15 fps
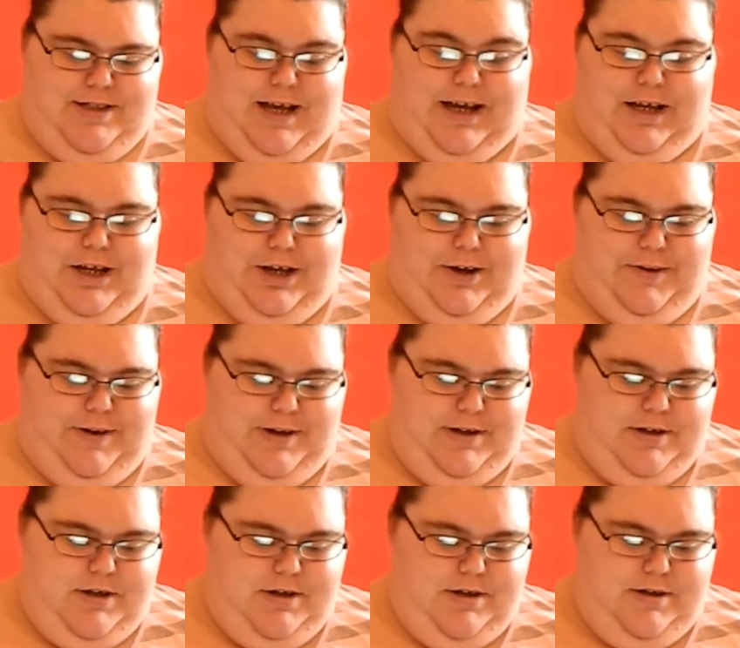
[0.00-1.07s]
Thank you.
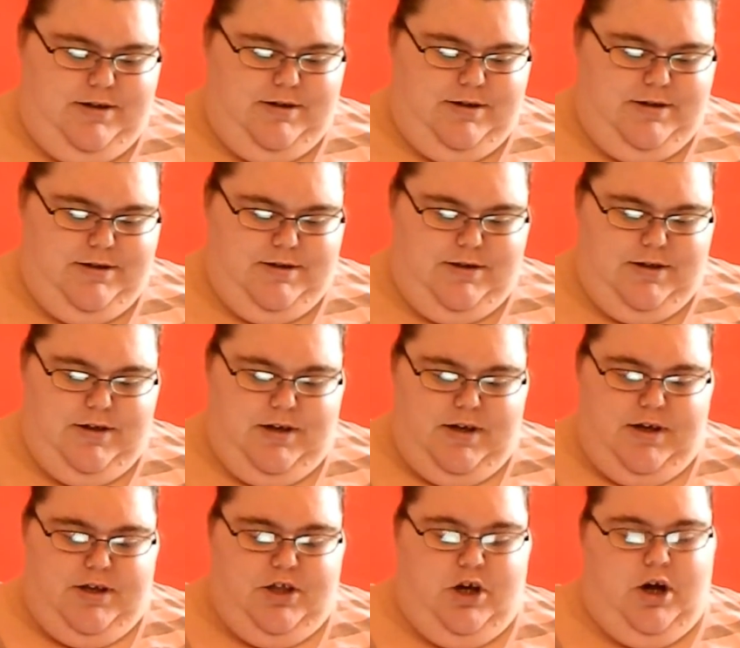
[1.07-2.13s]

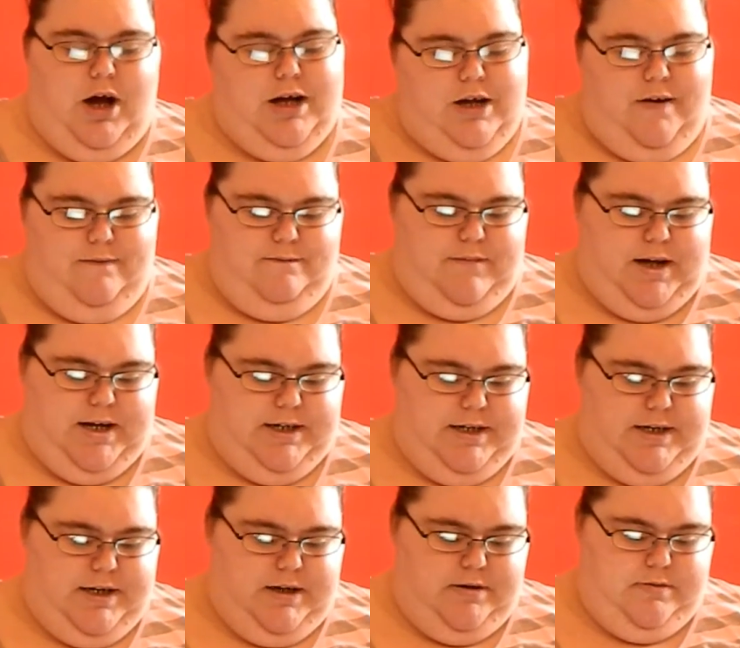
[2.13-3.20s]
No, I can't find
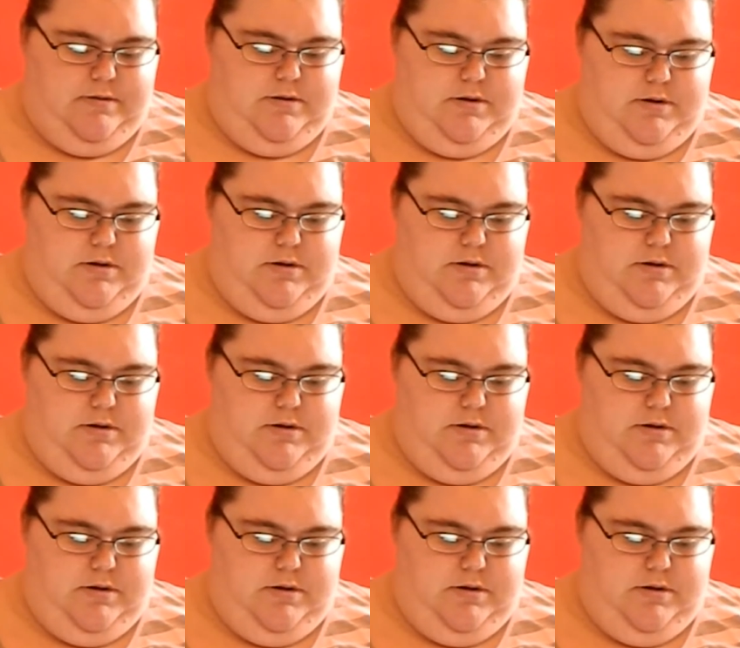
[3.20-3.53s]
it now.